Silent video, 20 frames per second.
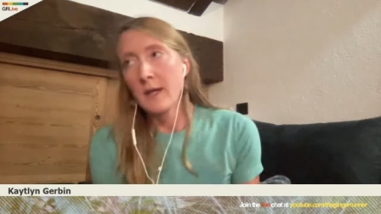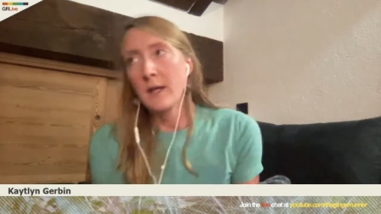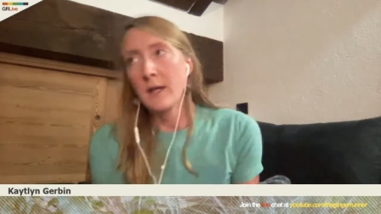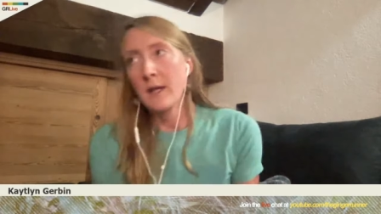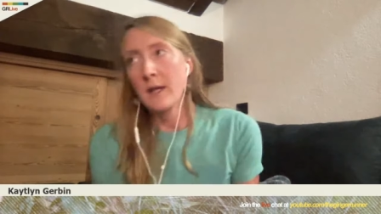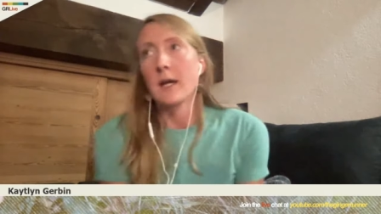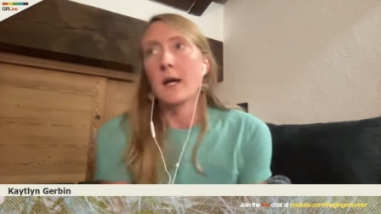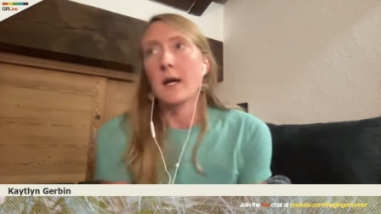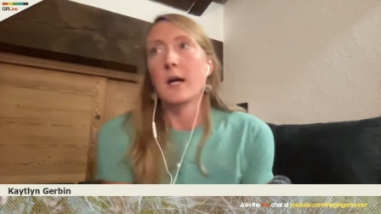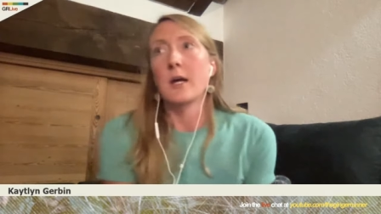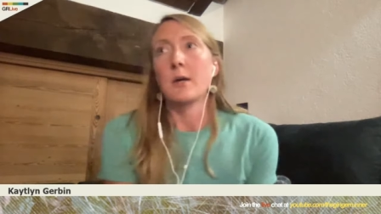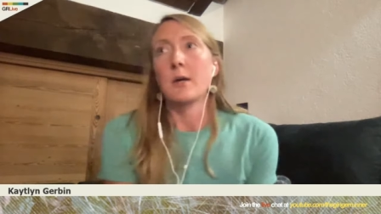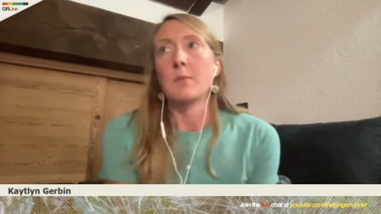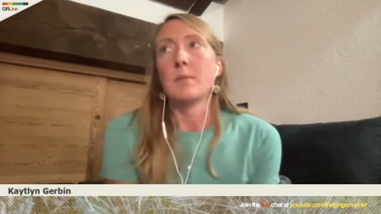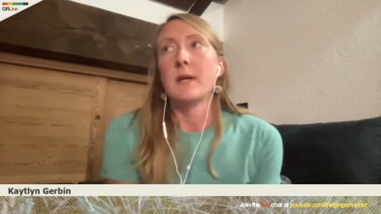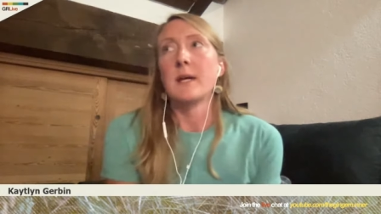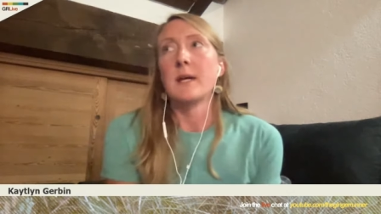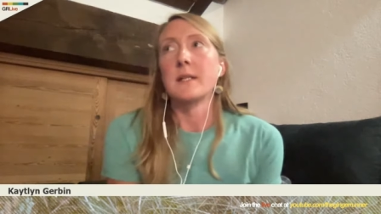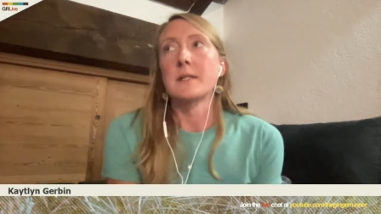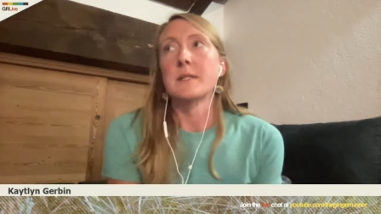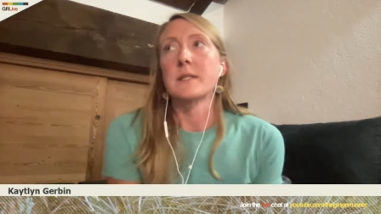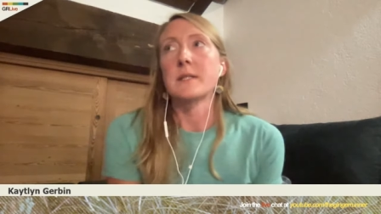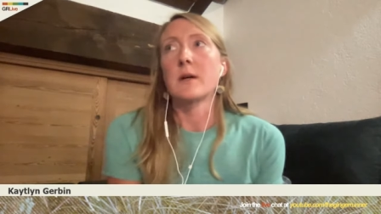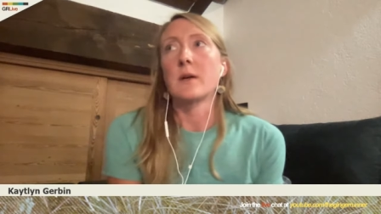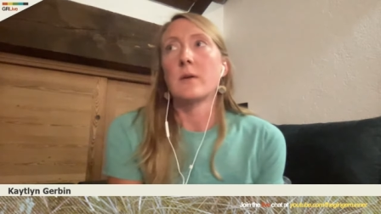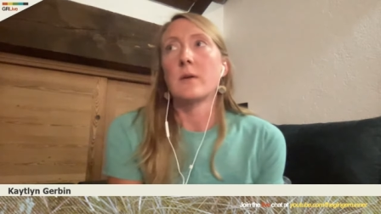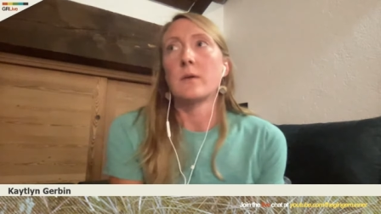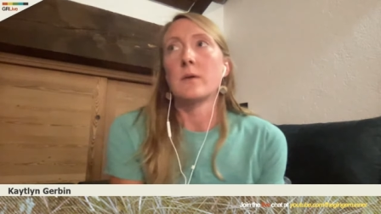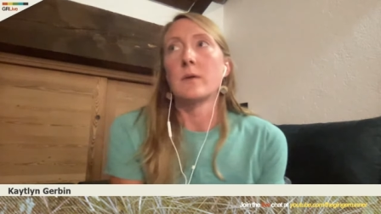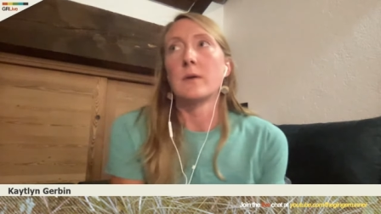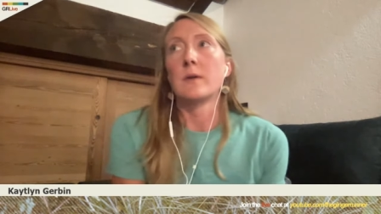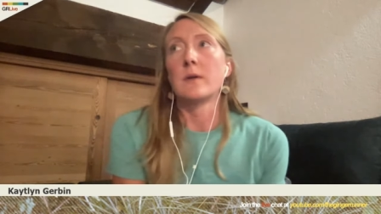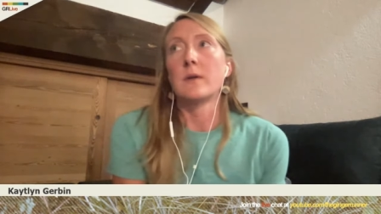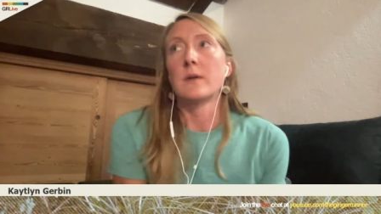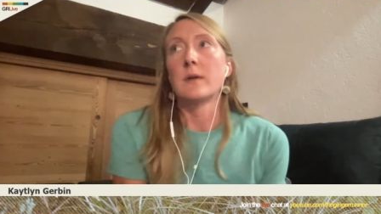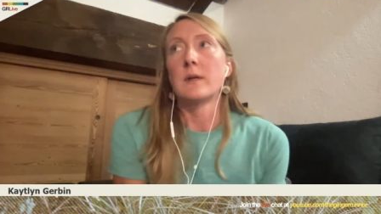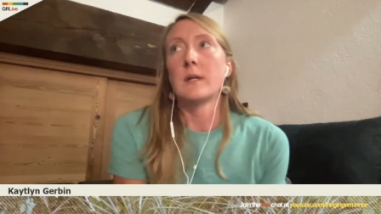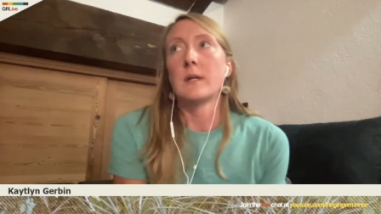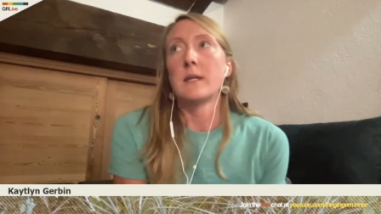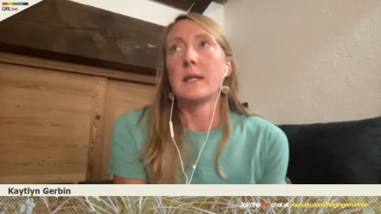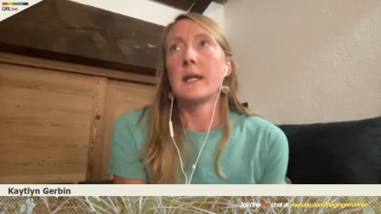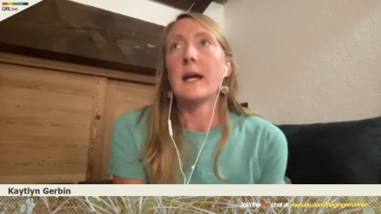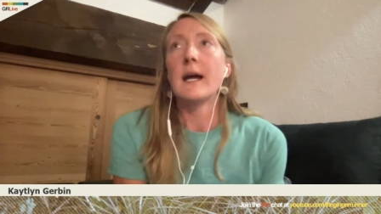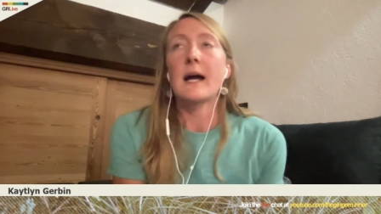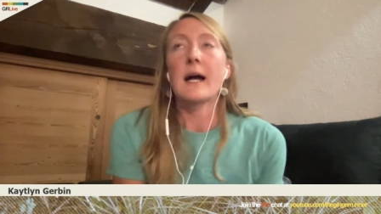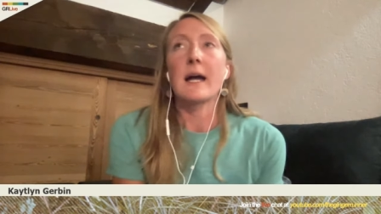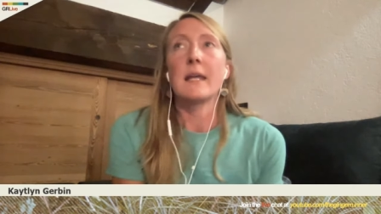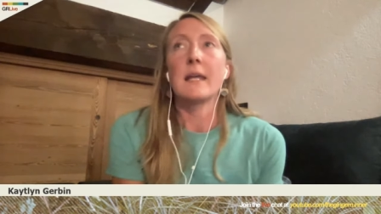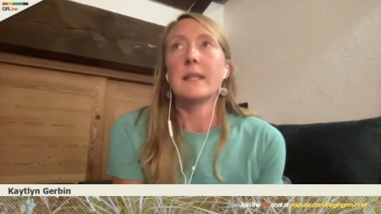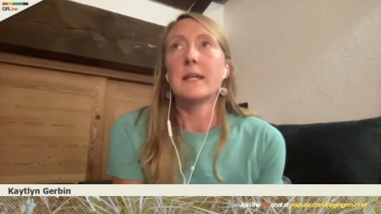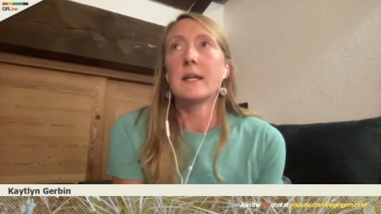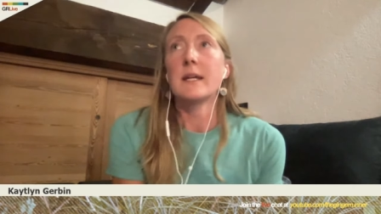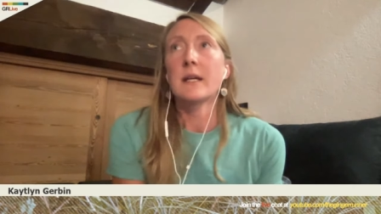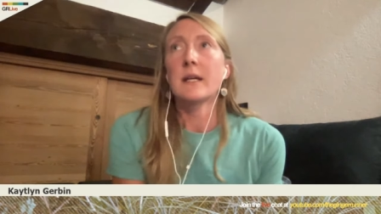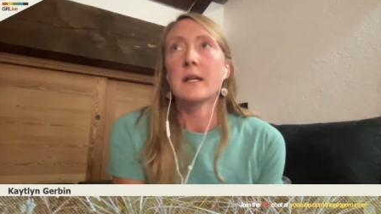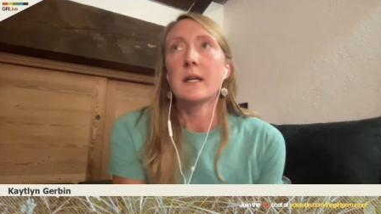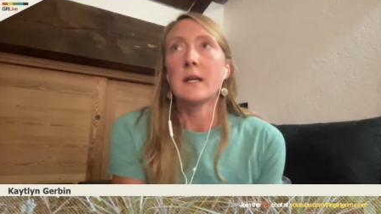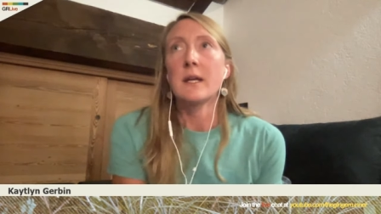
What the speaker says: And so, yeah, I think,